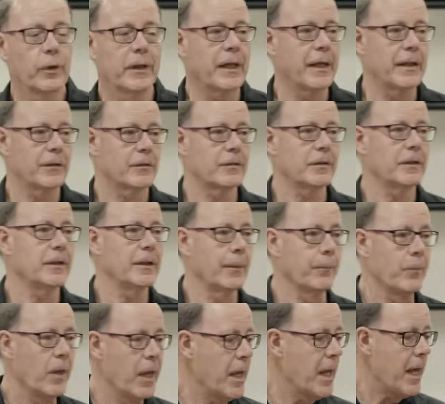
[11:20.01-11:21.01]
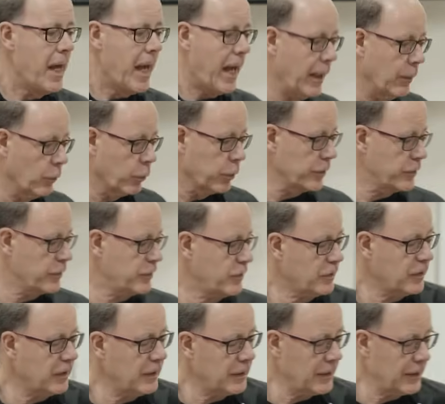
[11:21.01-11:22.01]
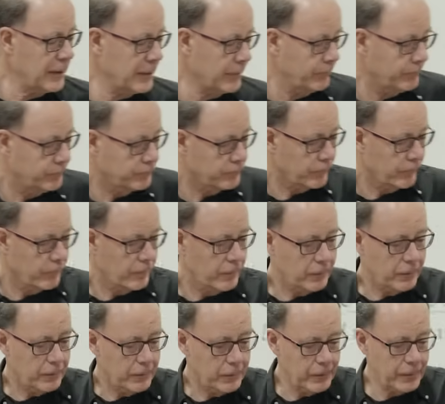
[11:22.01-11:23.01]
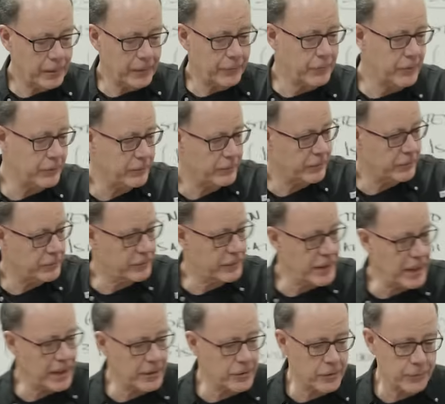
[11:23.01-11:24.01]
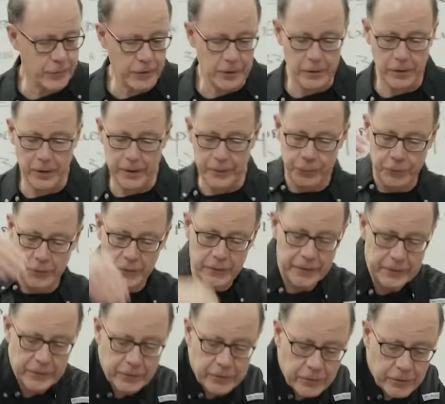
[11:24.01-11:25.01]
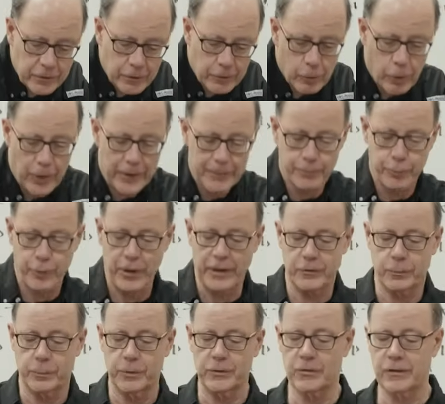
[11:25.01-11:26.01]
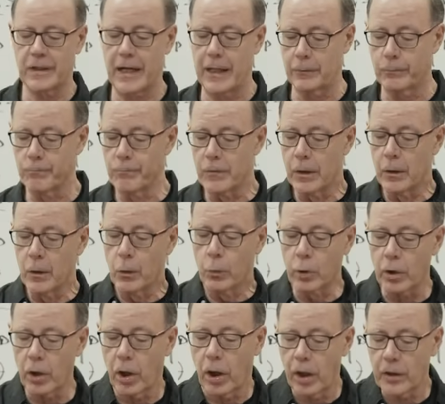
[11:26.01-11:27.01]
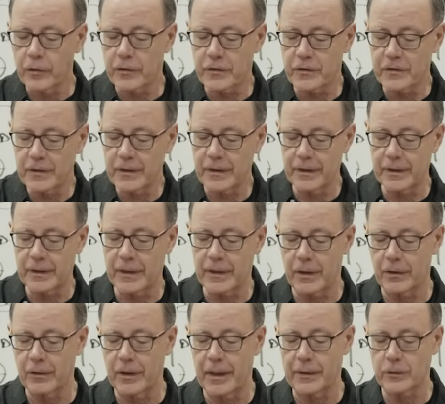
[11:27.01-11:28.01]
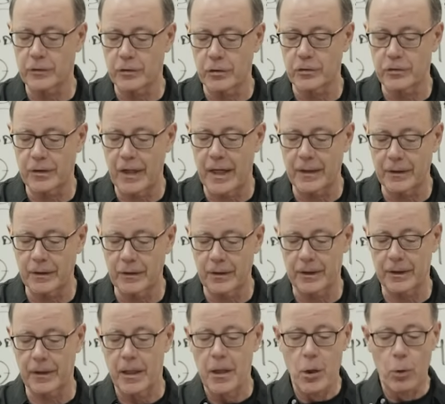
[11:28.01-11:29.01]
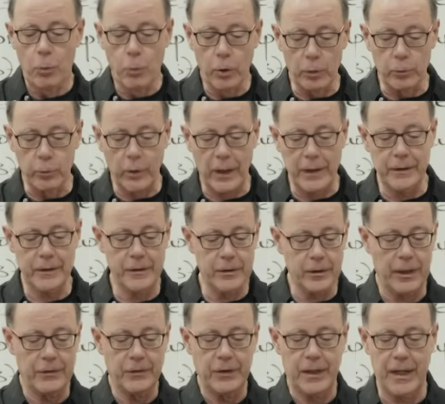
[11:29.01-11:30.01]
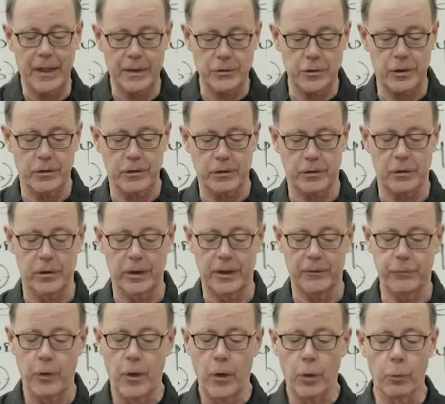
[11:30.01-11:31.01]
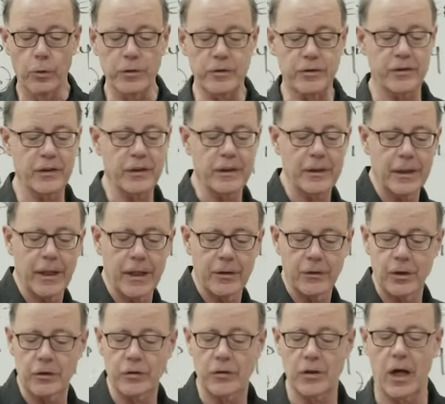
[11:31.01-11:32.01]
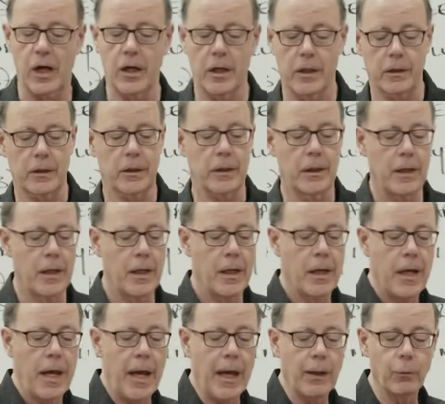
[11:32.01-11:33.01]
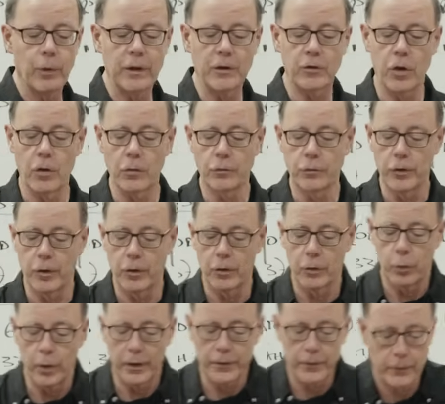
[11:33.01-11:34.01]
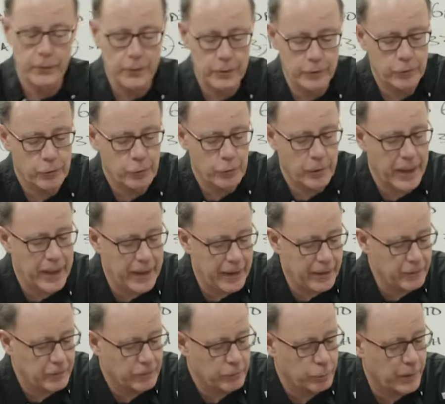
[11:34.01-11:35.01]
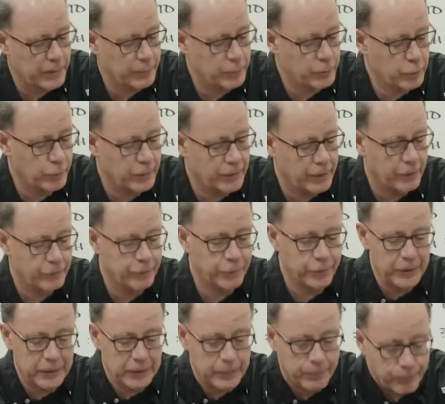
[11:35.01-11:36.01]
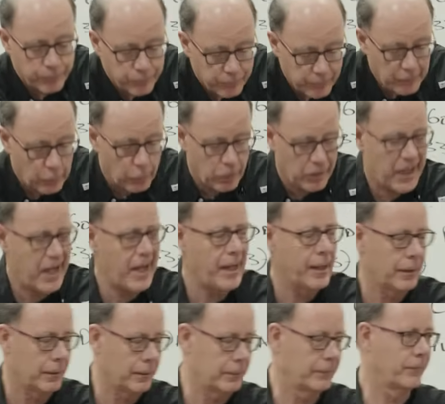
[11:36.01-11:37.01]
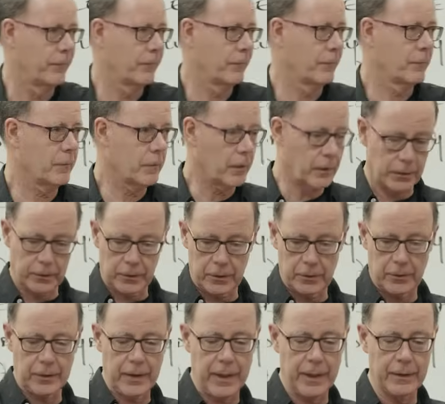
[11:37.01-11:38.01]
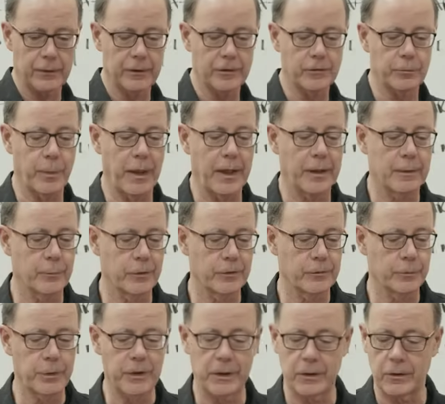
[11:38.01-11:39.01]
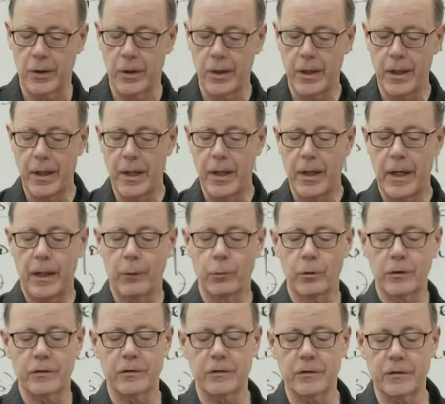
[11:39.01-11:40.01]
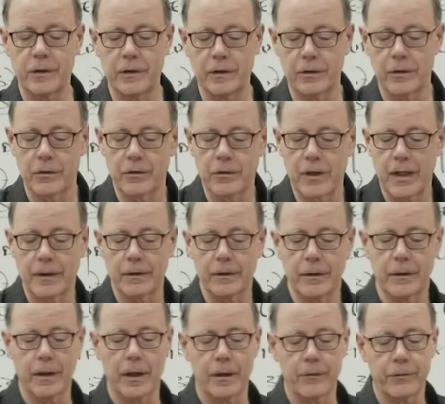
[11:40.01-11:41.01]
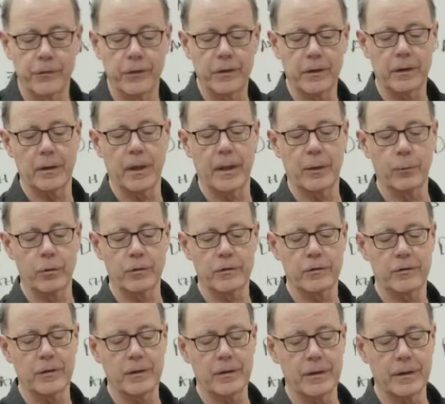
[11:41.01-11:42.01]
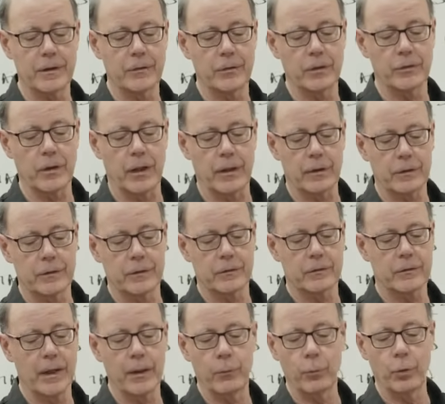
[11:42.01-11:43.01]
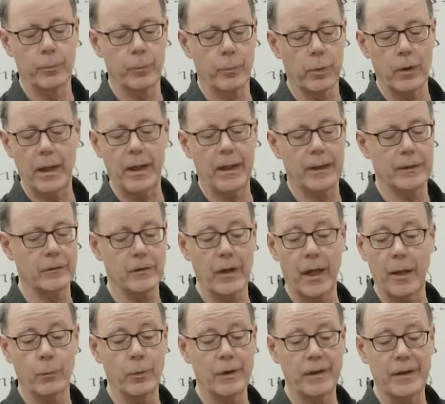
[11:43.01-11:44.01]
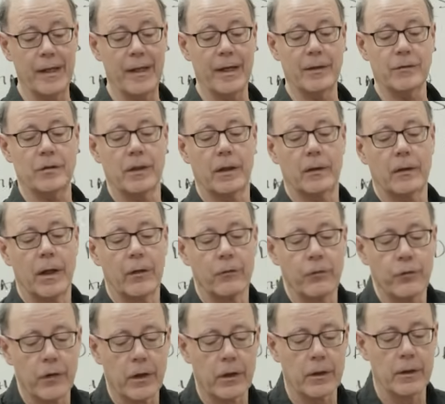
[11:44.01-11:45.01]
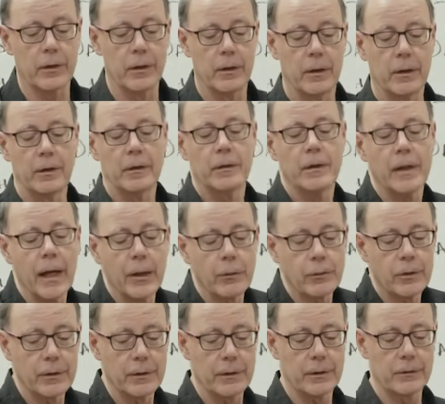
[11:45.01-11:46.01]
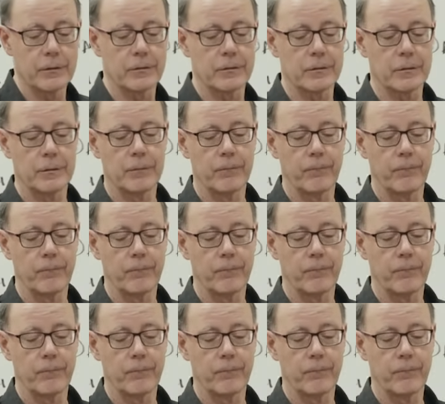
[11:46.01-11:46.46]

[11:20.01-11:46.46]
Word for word: We can't see him. And we're sitting, if this is the edge of a cliff and this is a great precipice down, we're all sitting and our legs are dangling. We're right here on the edge of the cliff. We're sitting in the dark and we don't know whether there's grass right between our feet or hell, you know, an endless bottomless pit. And we're just sitting there dangling our feet and we're sitting in the darkness and we're blind and we can't tell how far down it is.